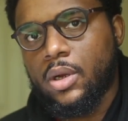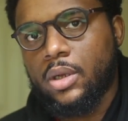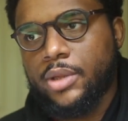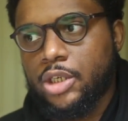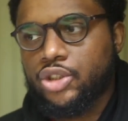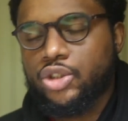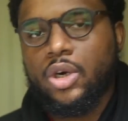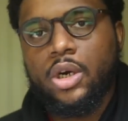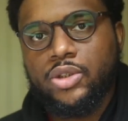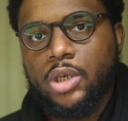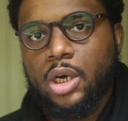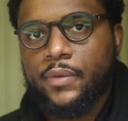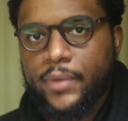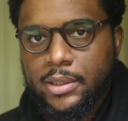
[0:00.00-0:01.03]
this
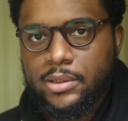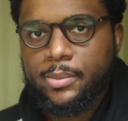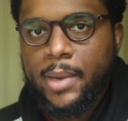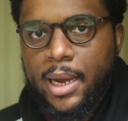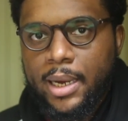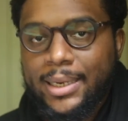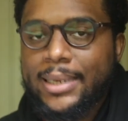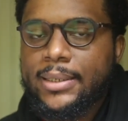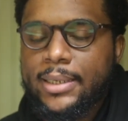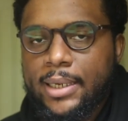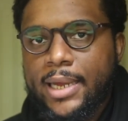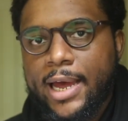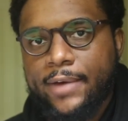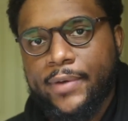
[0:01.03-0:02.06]
charge-off is mine. I
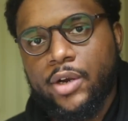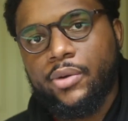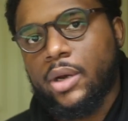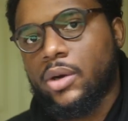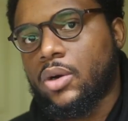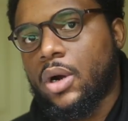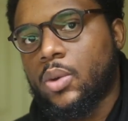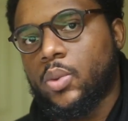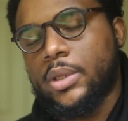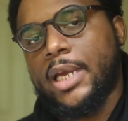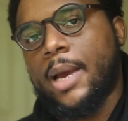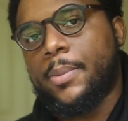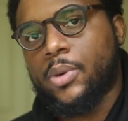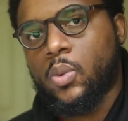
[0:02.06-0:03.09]
did have a credit card with
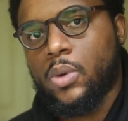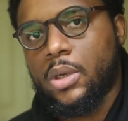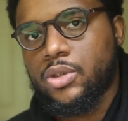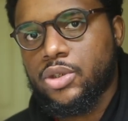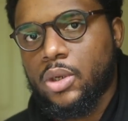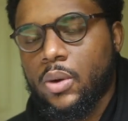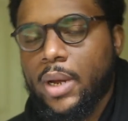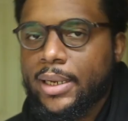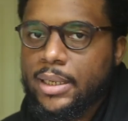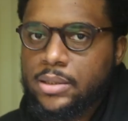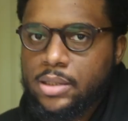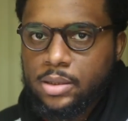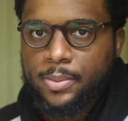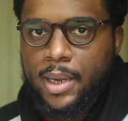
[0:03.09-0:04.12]
Capital One, so I guess
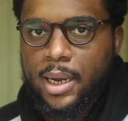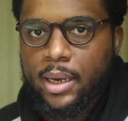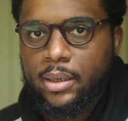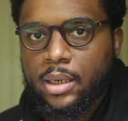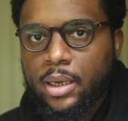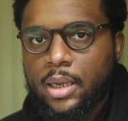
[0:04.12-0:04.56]
it's mine.